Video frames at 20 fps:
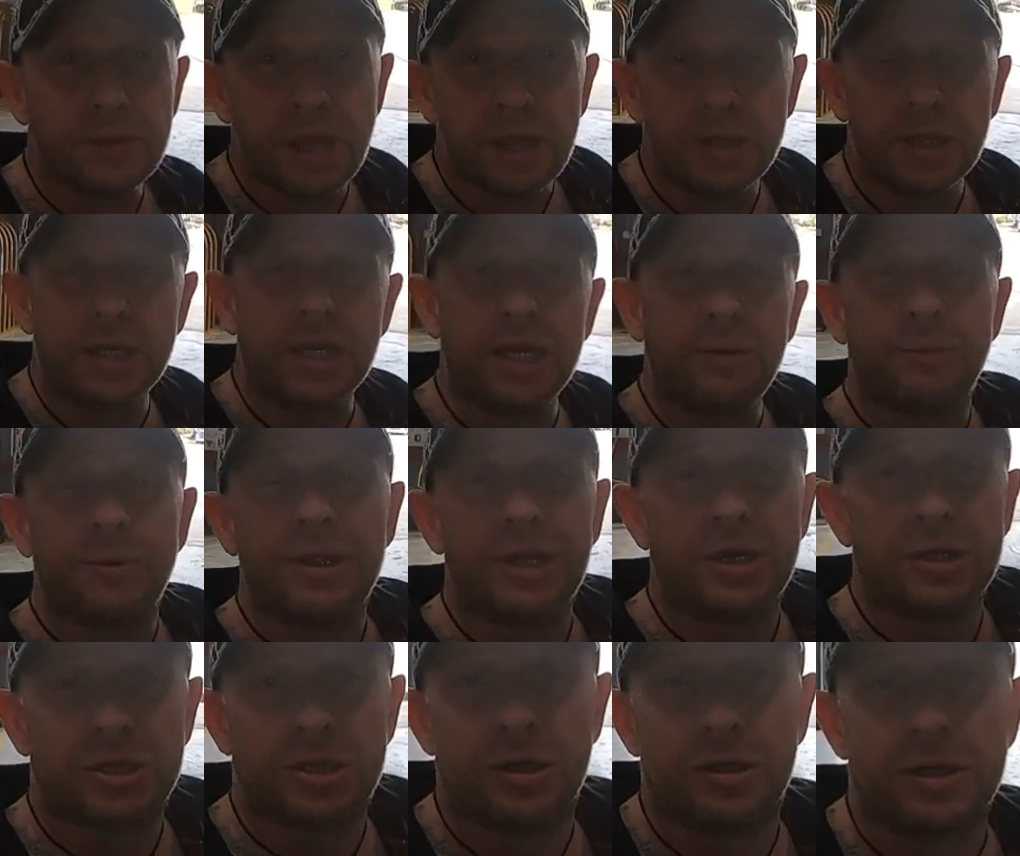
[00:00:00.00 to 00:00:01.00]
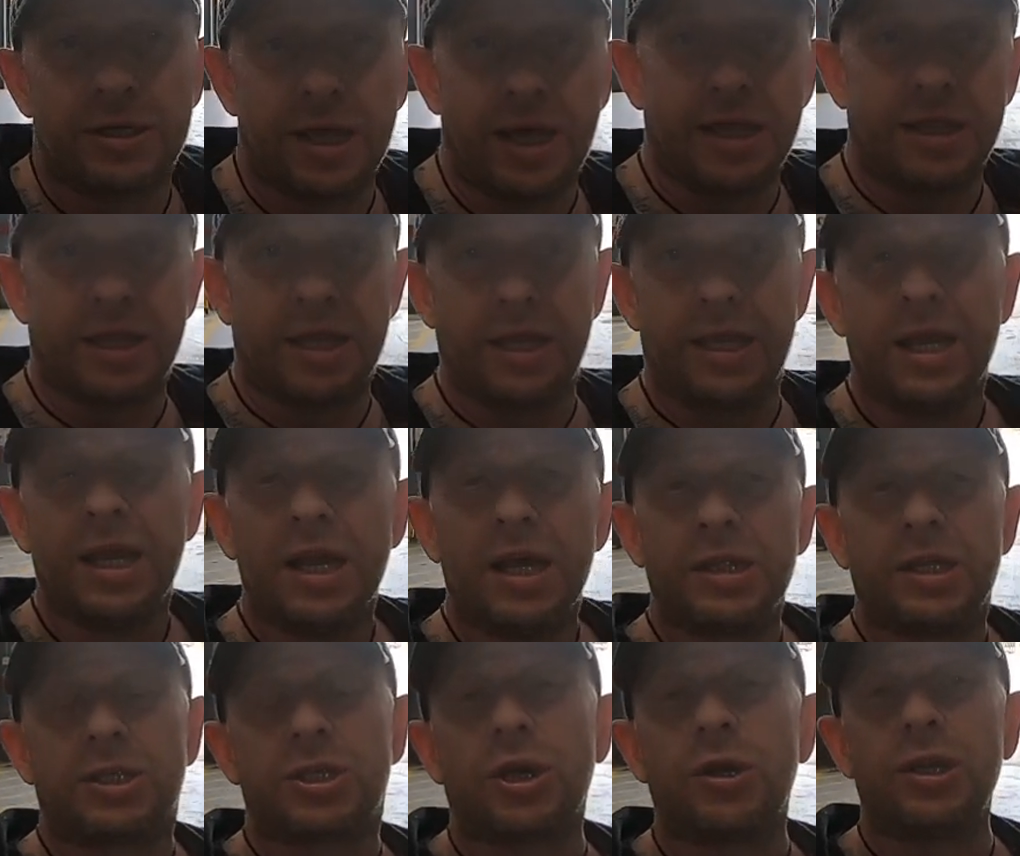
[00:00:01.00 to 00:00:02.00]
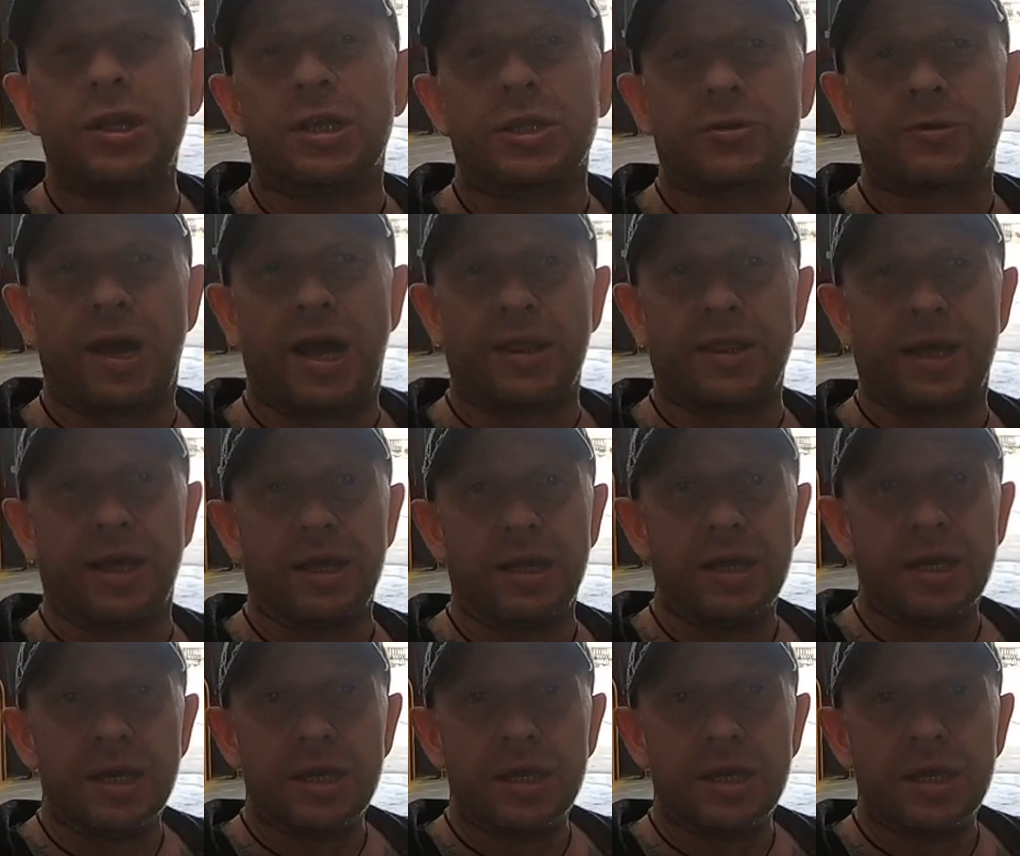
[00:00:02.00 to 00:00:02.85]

They're keeping those shut, the toilets rather.